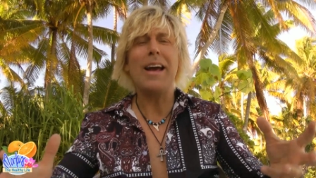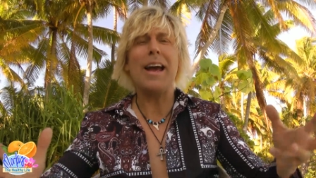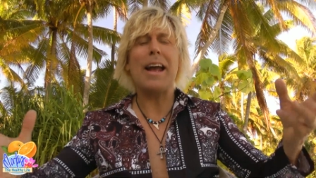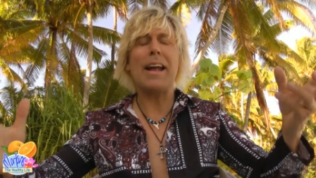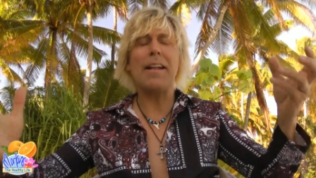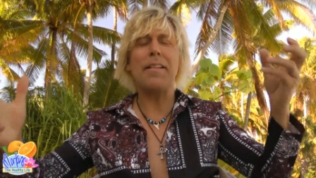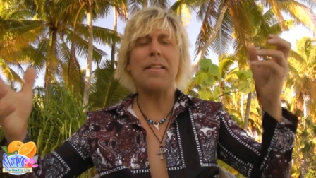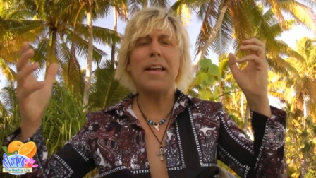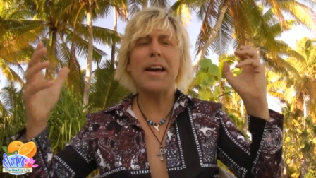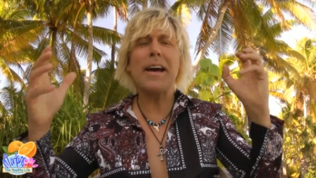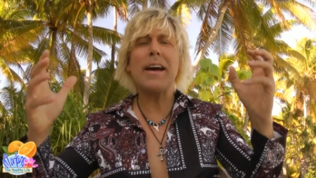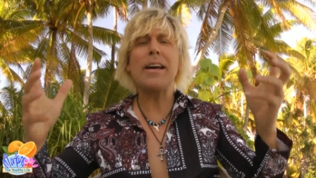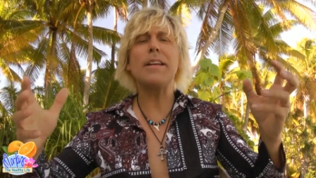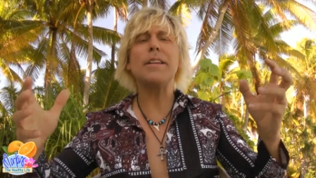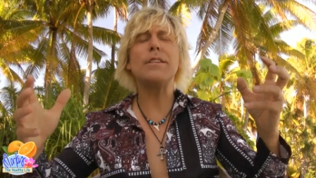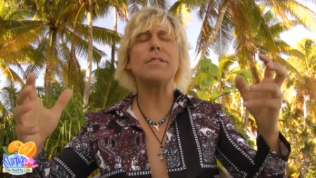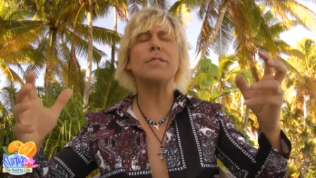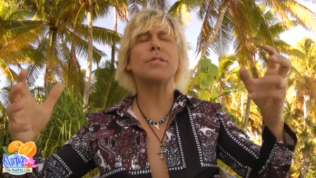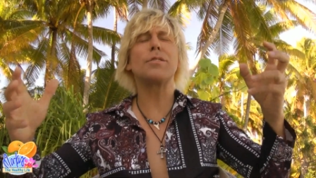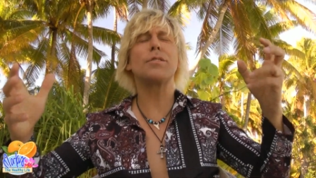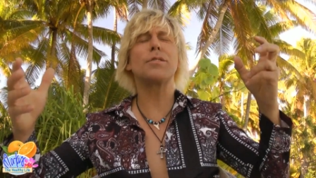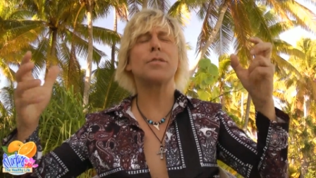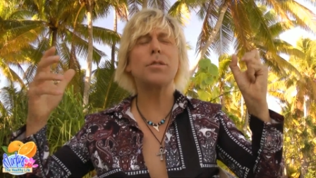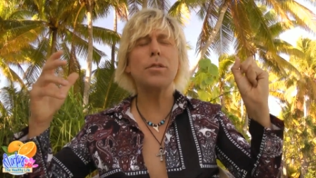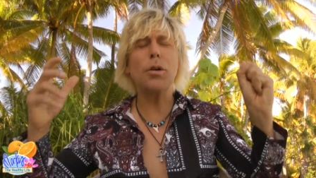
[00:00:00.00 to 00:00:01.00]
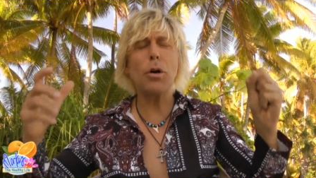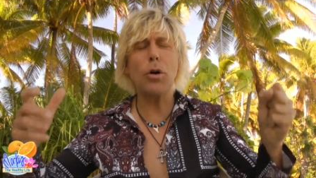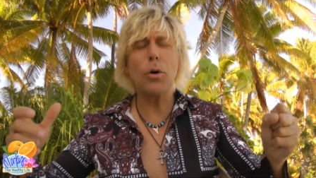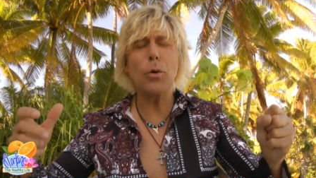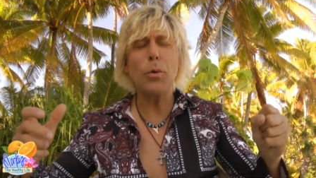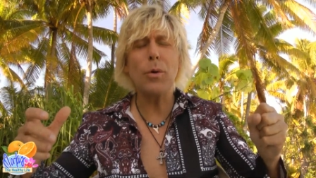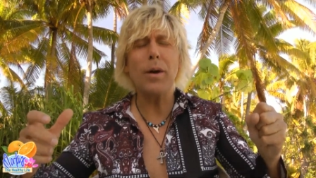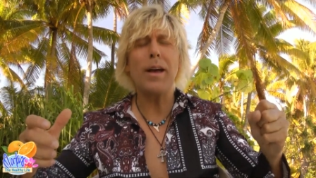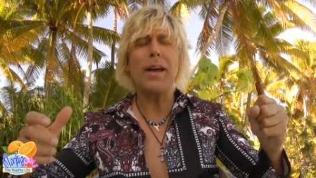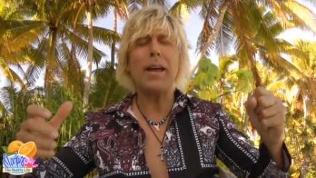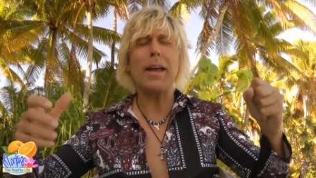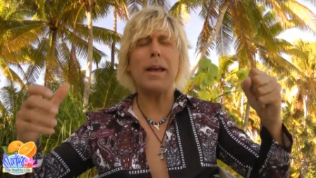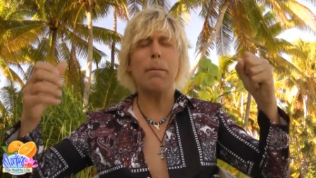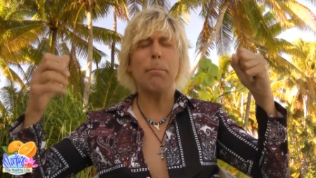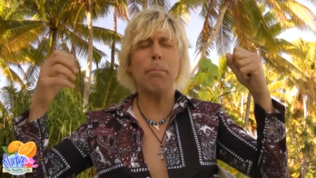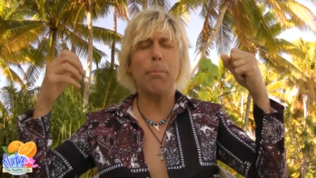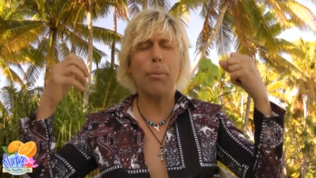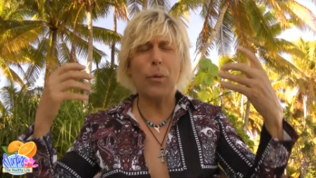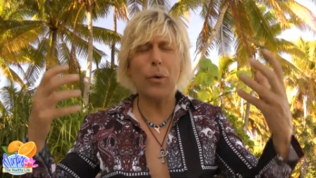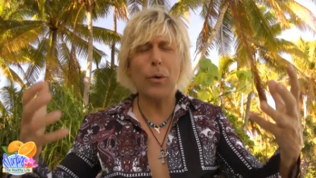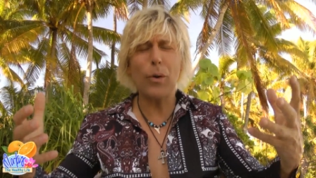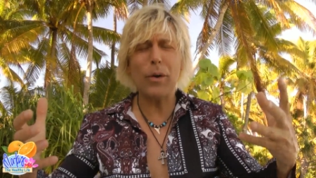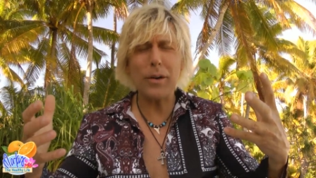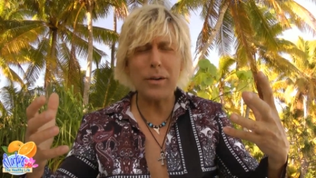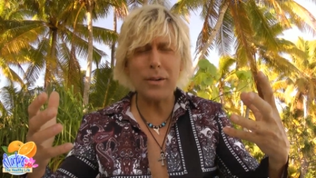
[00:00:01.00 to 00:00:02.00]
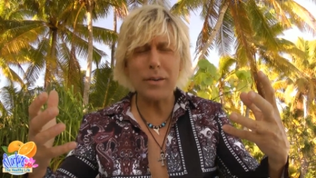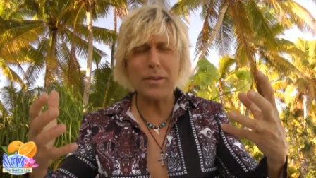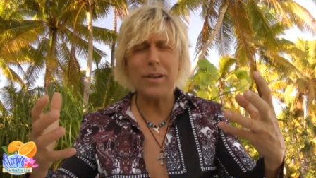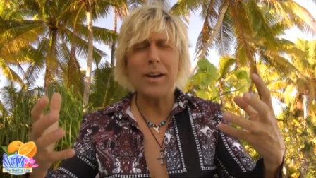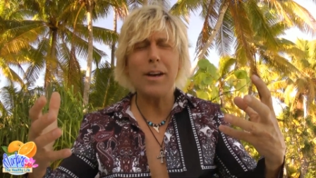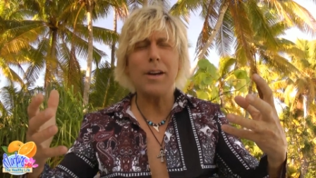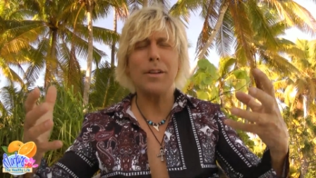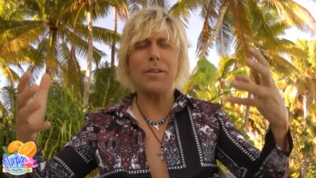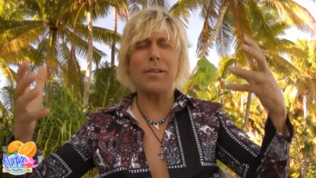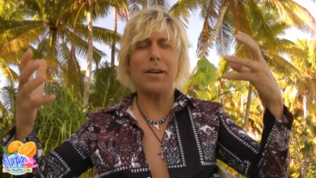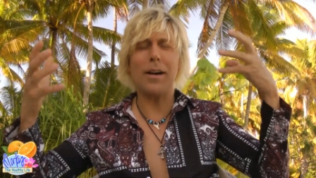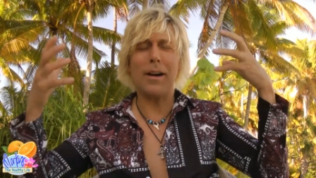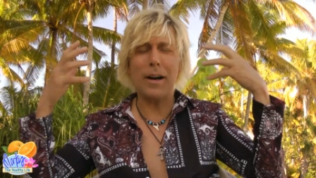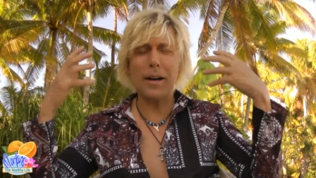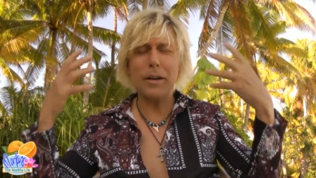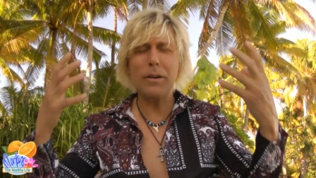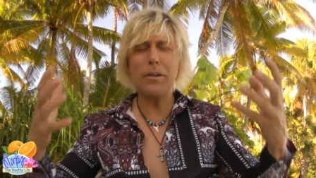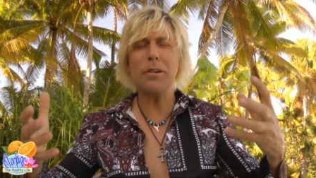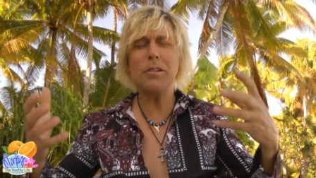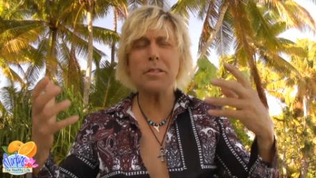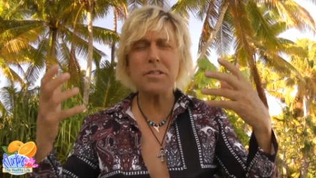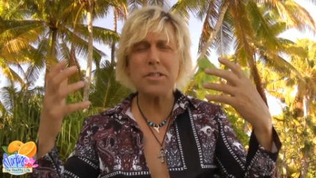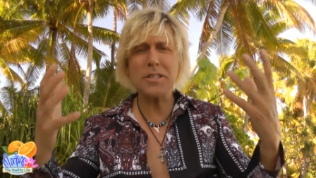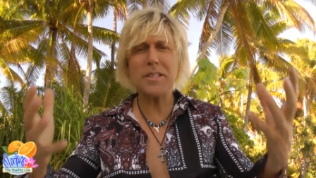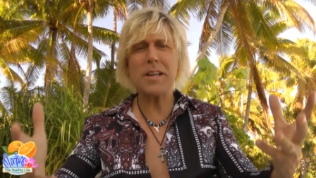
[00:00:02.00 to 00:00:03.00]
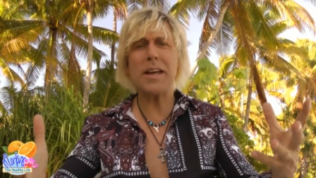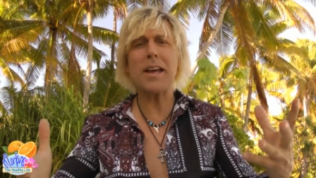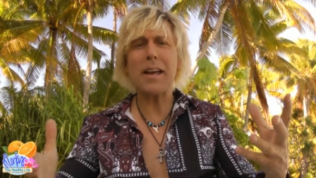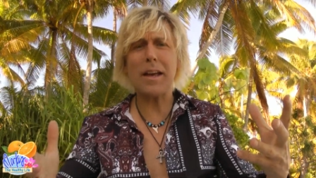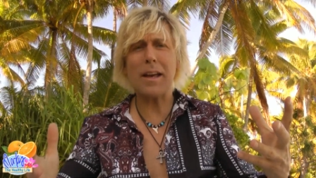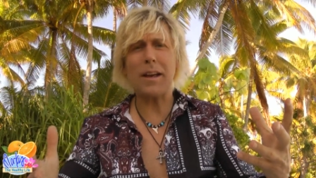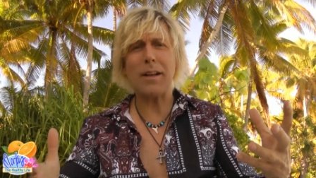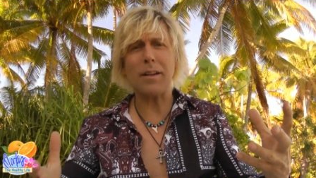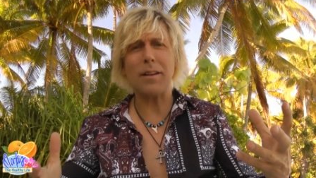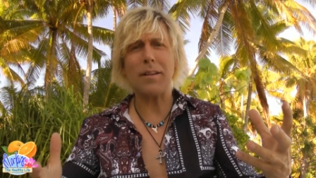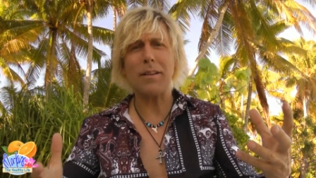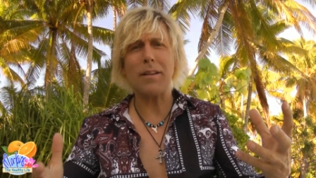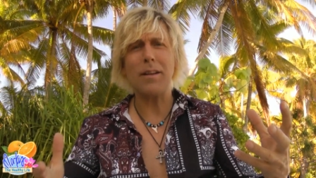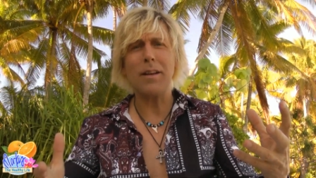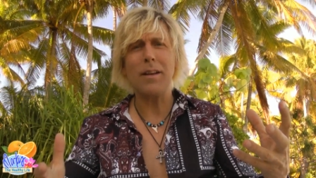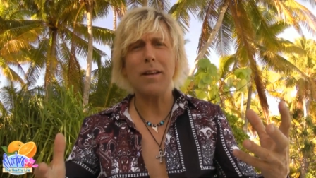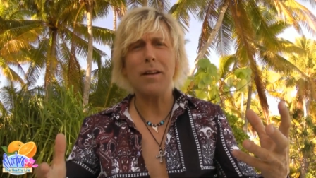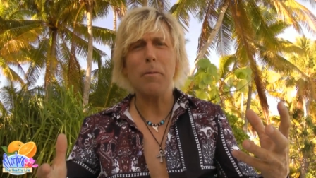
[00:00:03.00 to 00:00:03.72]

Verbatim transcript: And that is so important to understand.